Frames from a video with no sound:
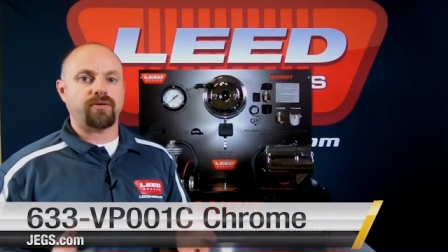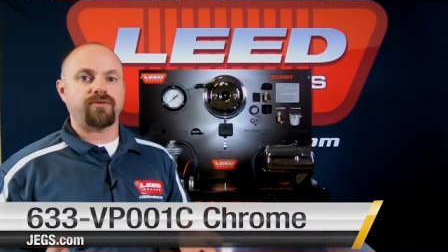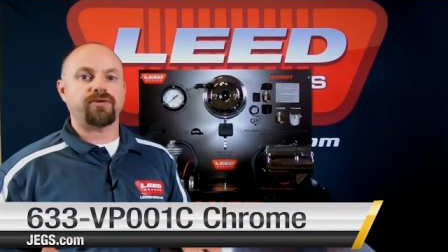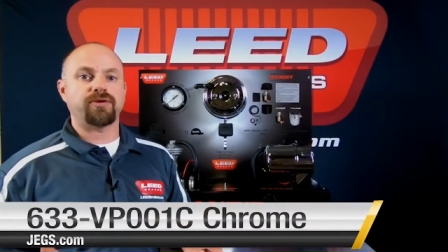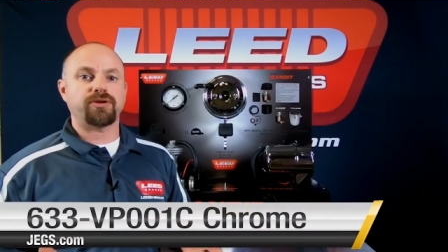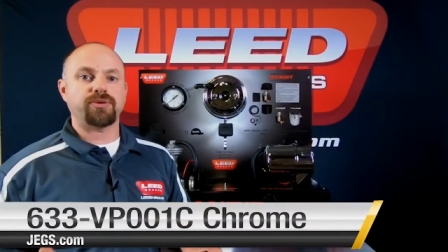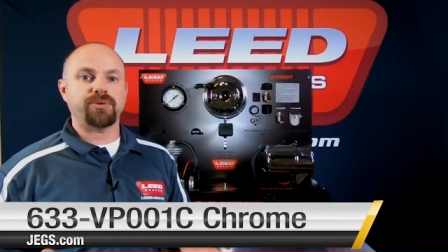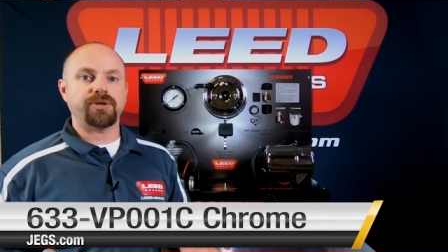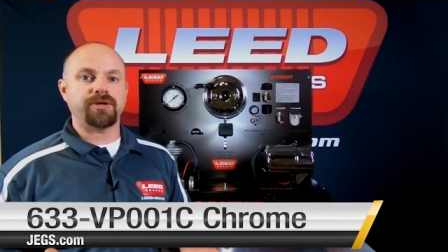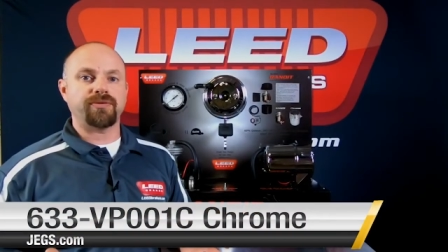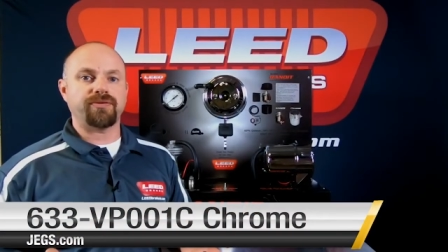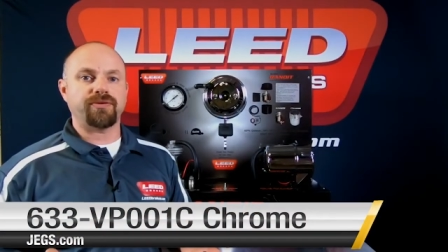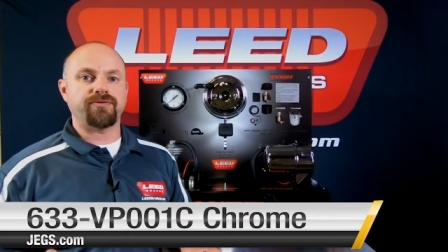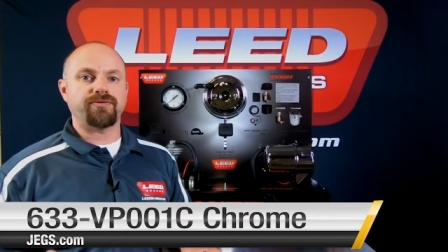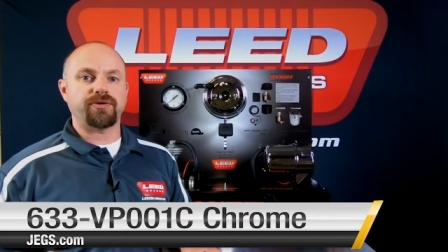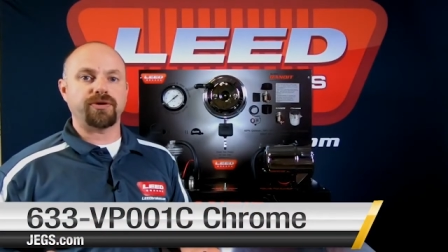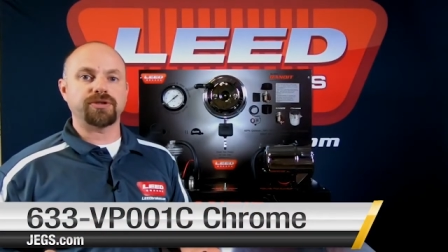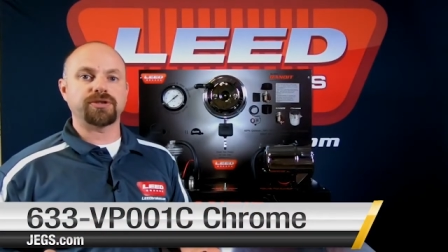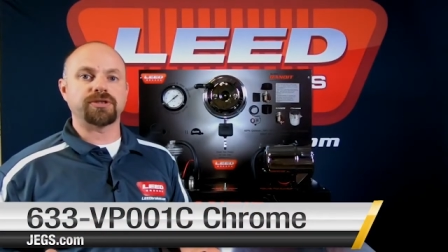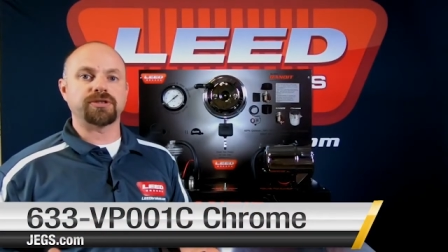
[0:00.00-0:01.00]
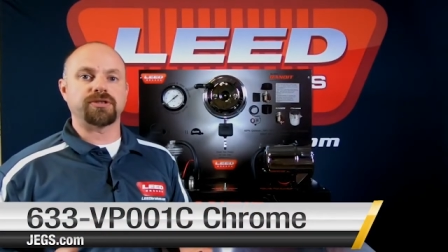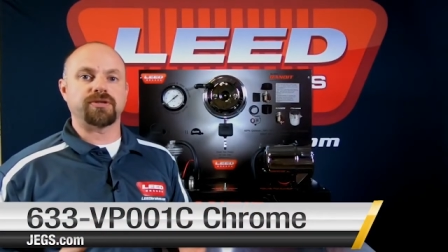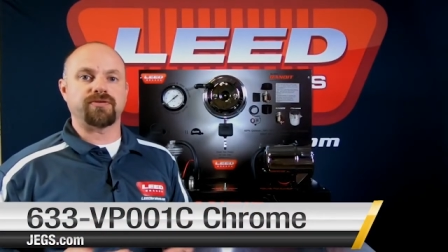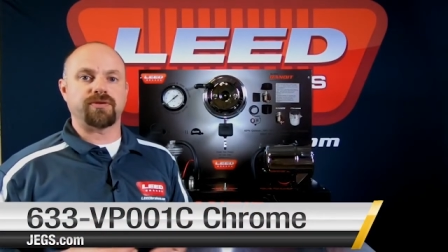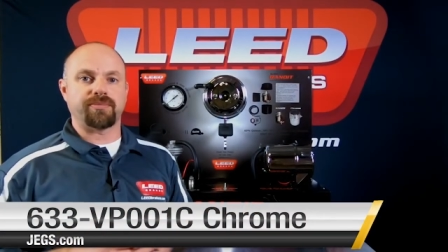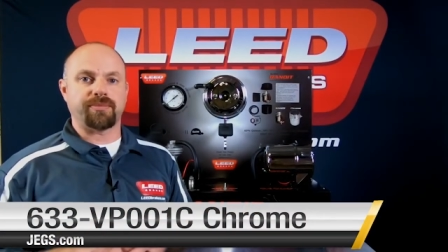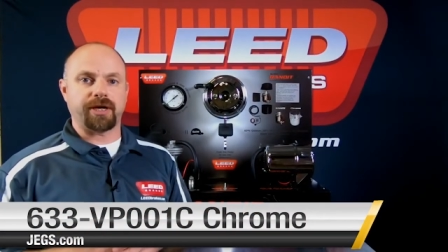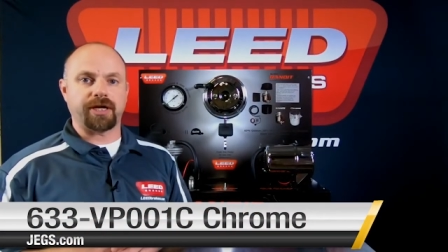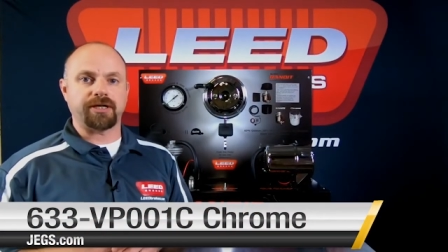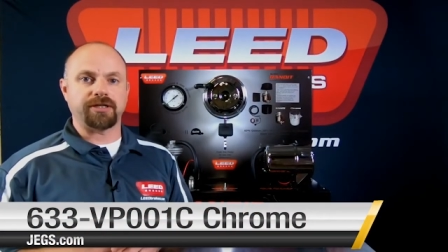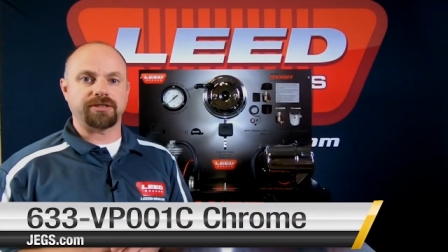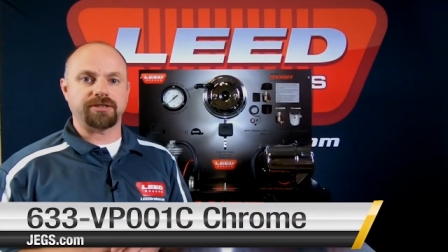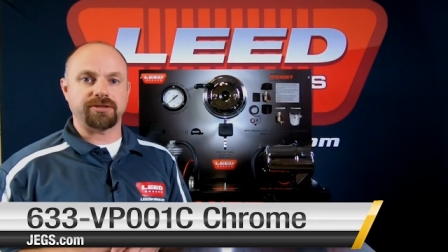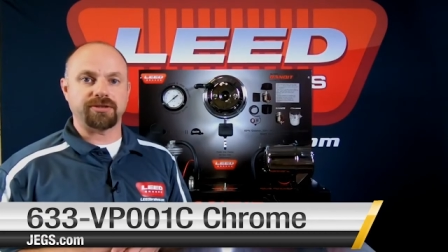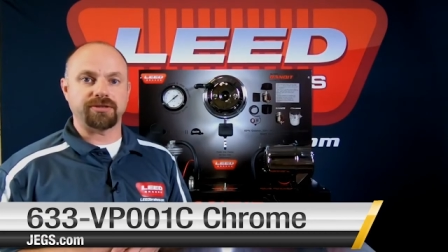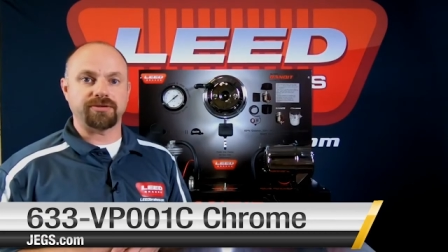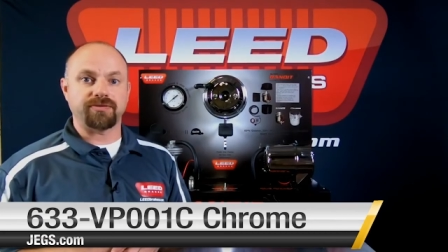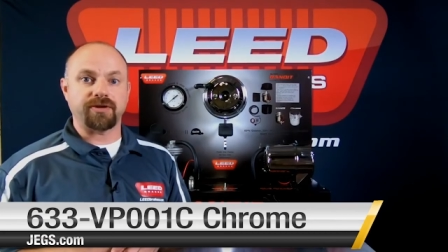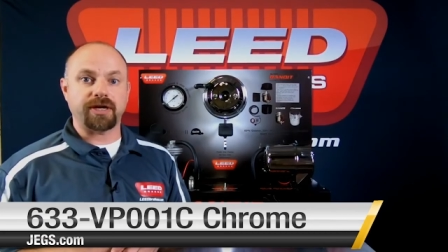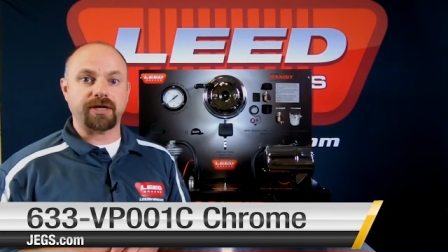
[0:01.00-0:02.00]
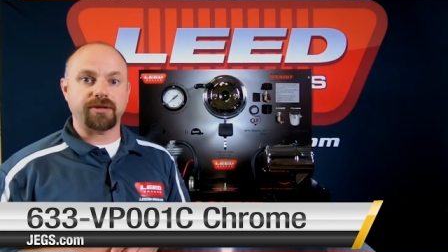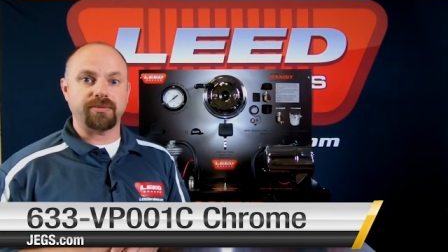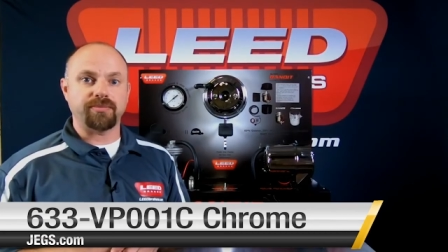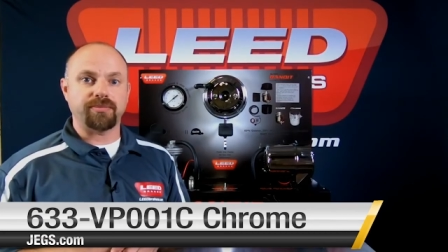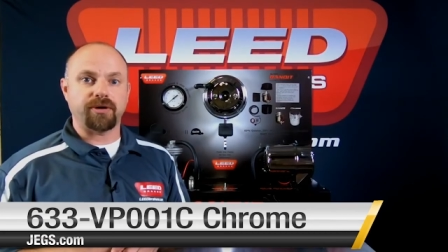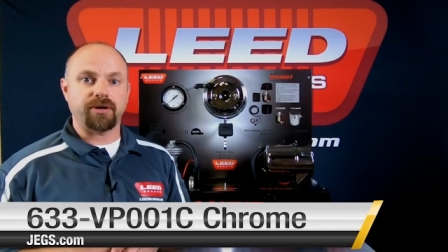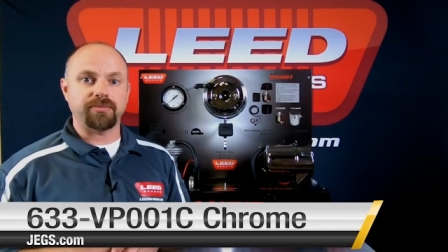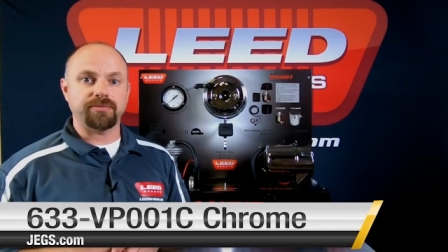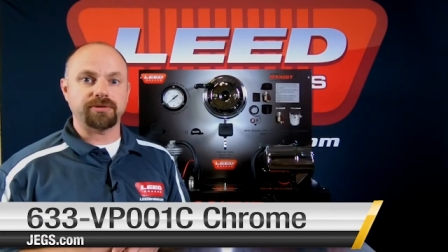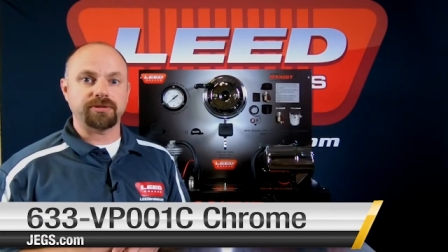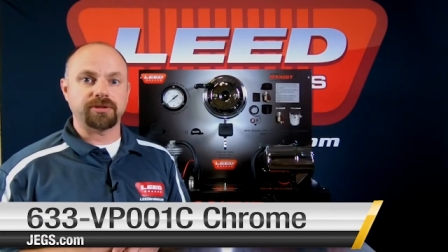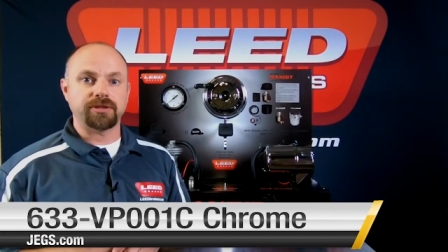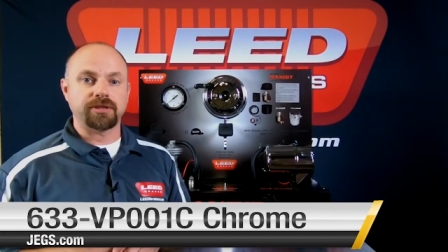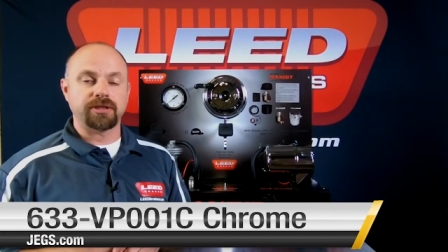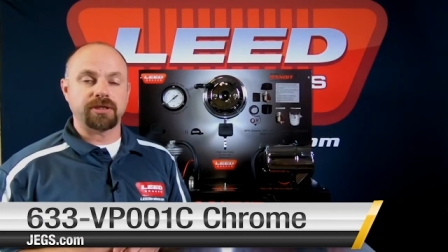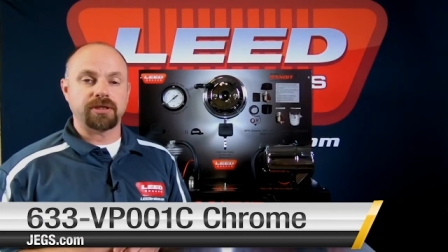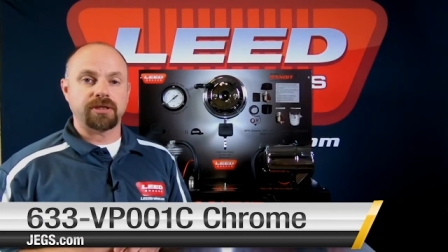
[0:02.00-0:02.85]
offer three different versions of the Bandit Series vacuum pumps: